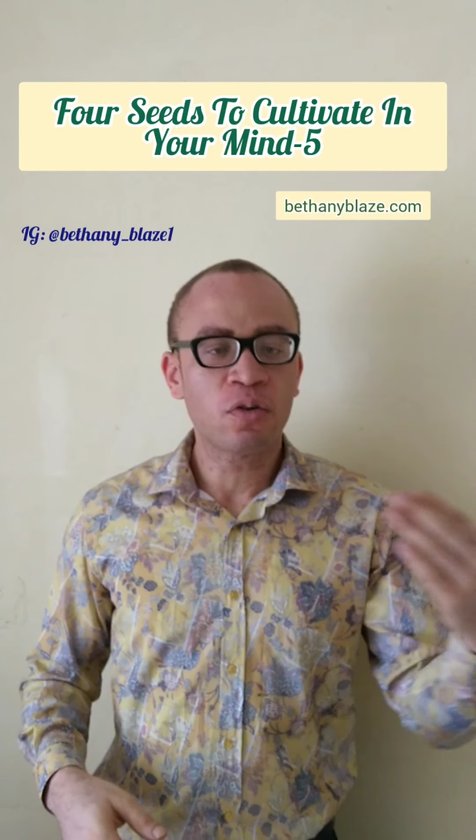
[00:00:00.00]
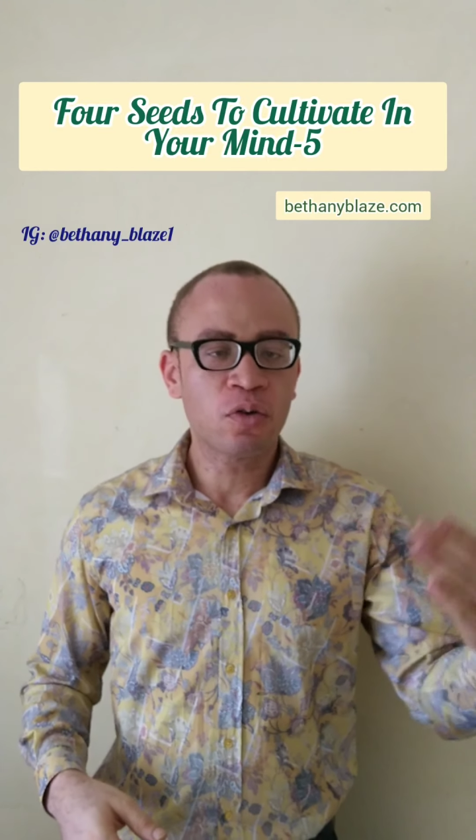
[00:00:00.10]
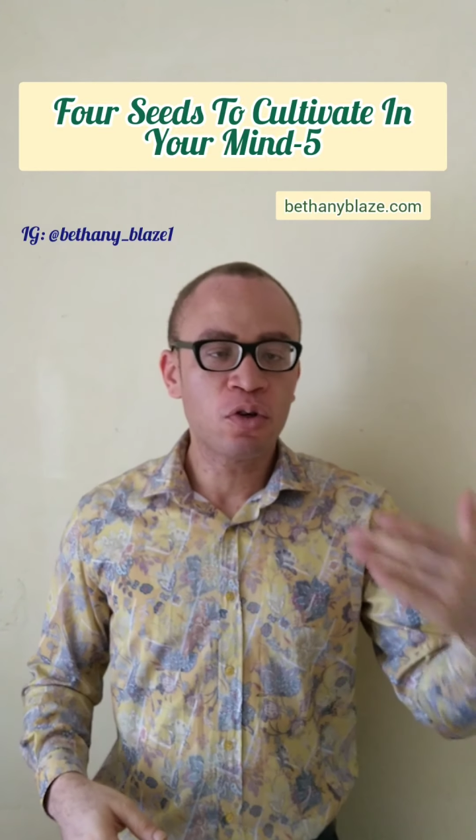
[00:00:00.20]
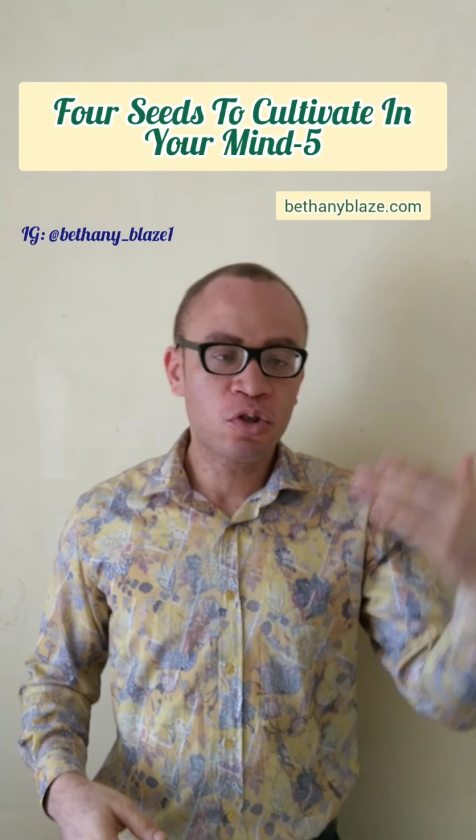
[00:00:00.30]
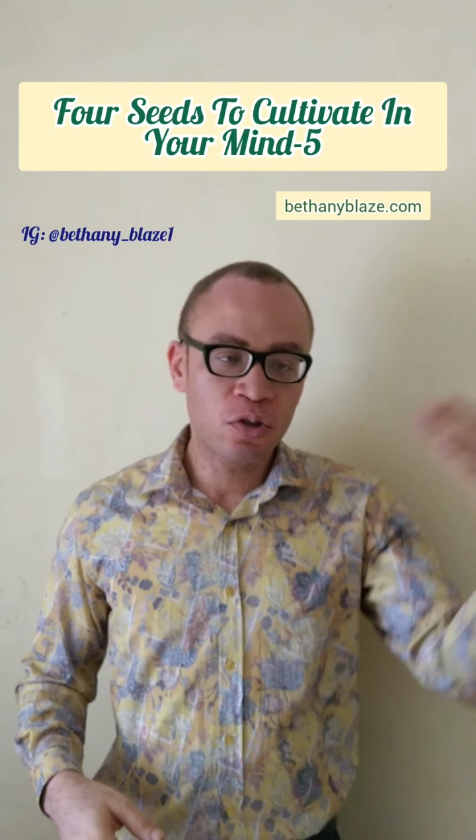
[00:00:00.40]

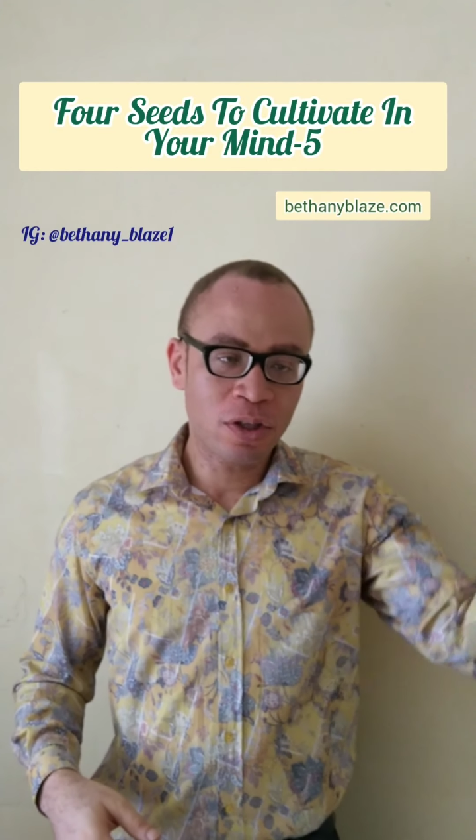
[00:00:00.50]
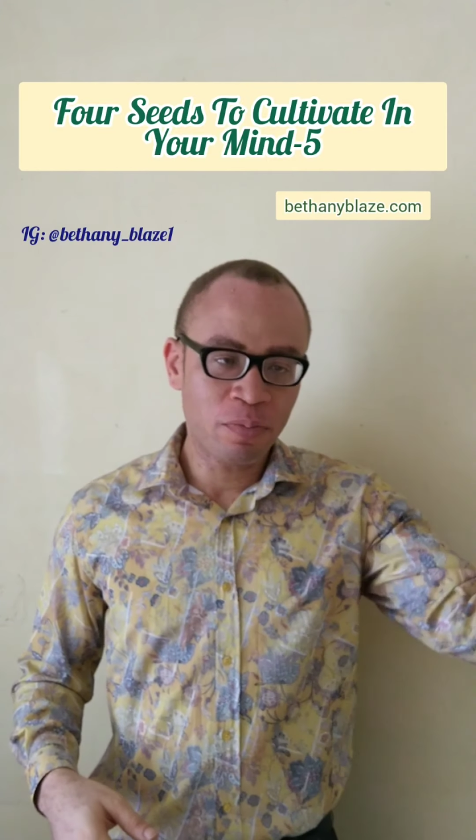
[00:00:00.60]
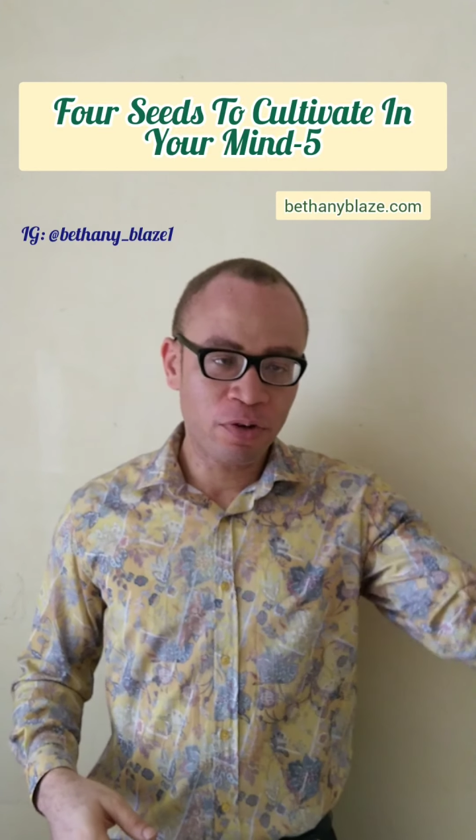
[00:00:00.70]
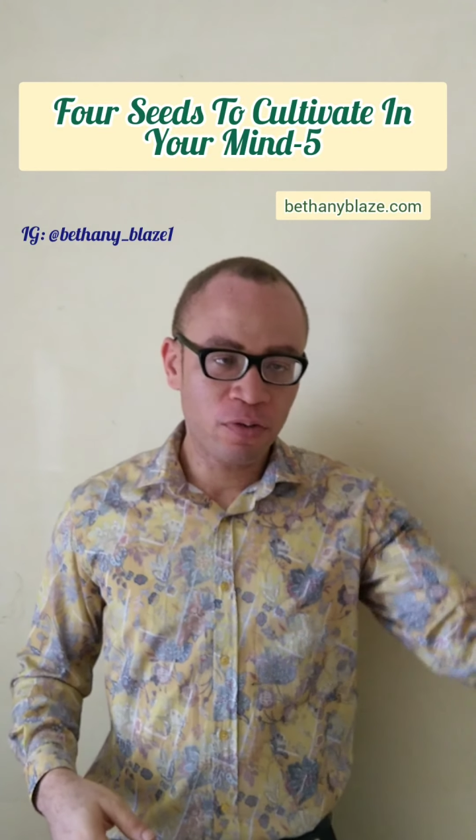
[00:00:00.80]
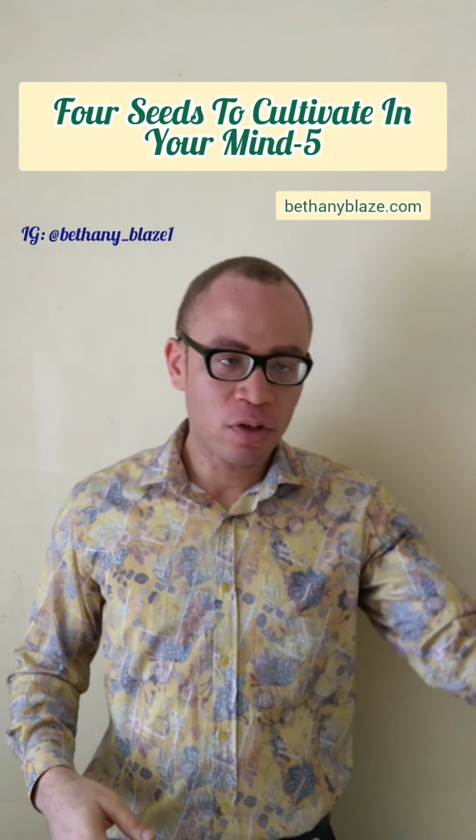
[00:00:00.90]
go through the
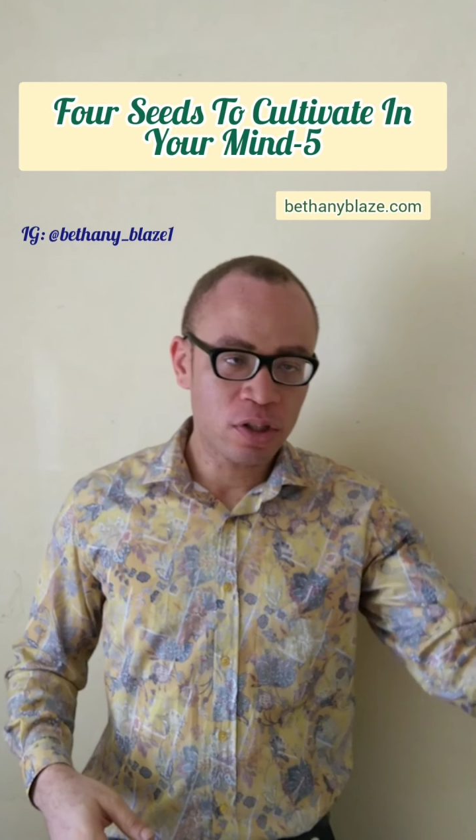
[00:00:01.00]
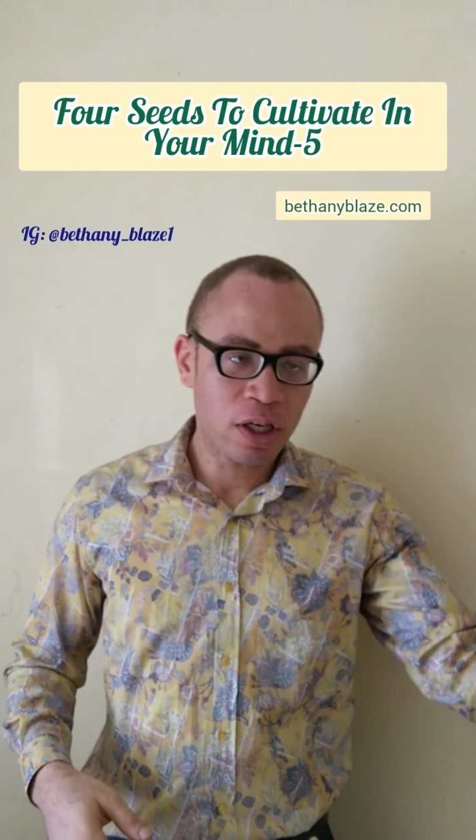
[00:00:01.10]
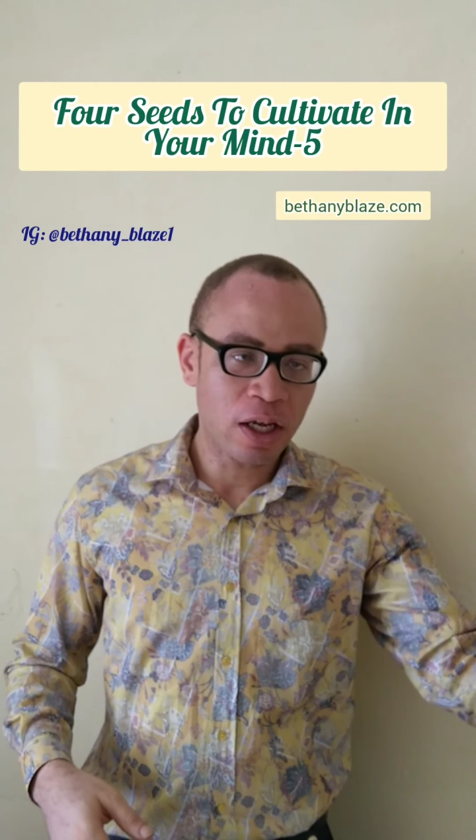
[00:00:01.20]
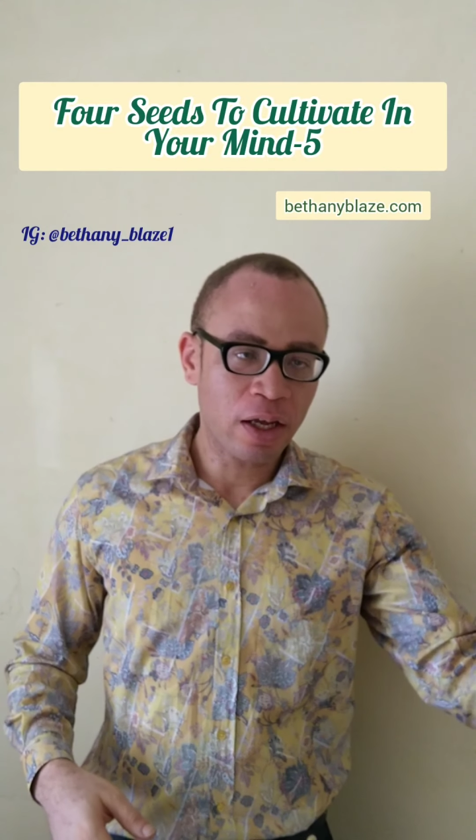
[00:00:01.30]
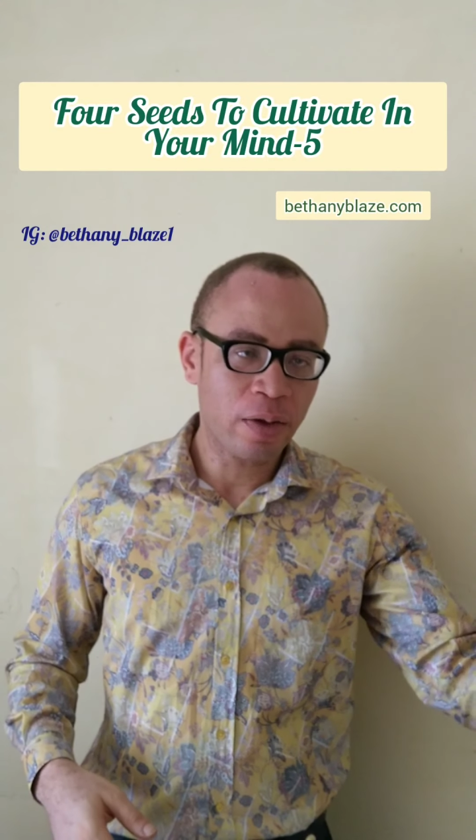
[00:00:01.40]
previous
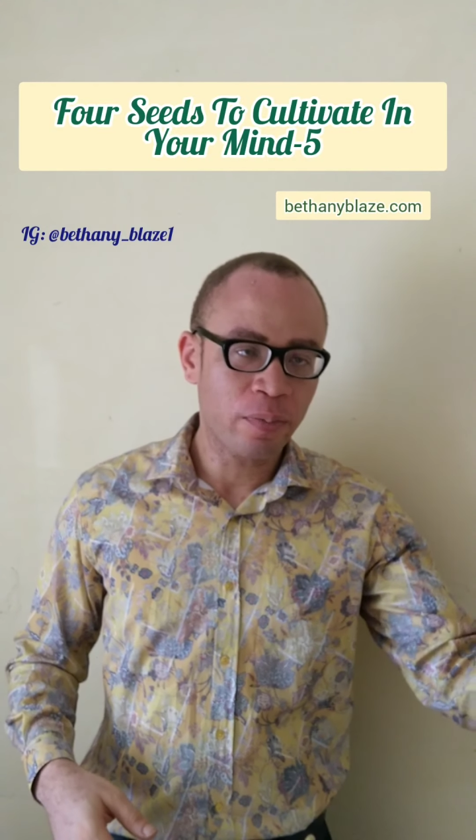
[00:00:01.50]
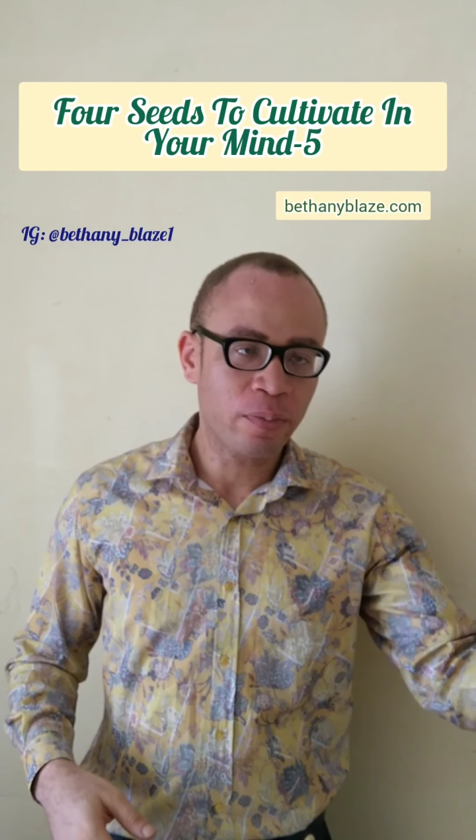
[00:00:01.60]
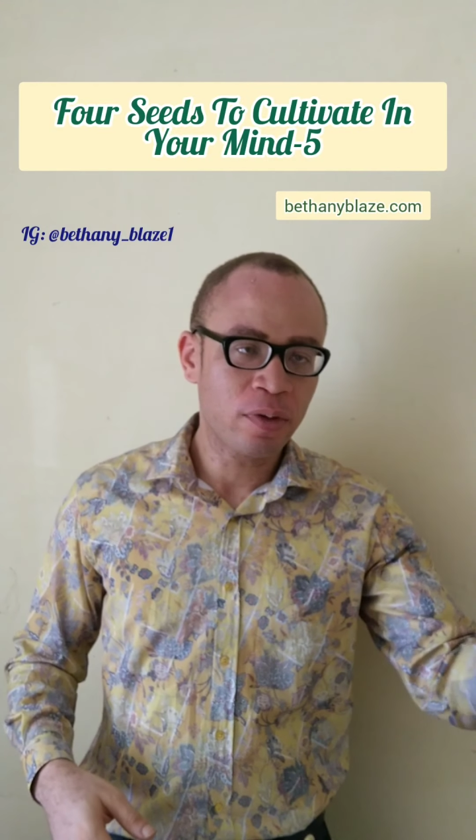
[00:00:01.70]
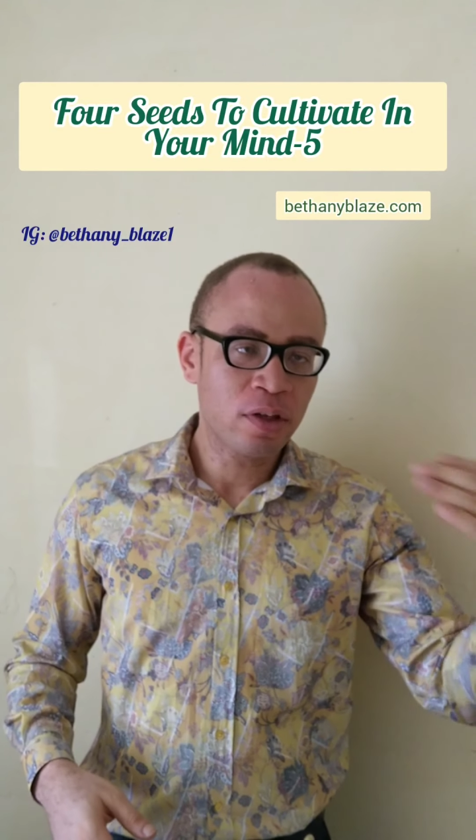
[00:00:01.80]
the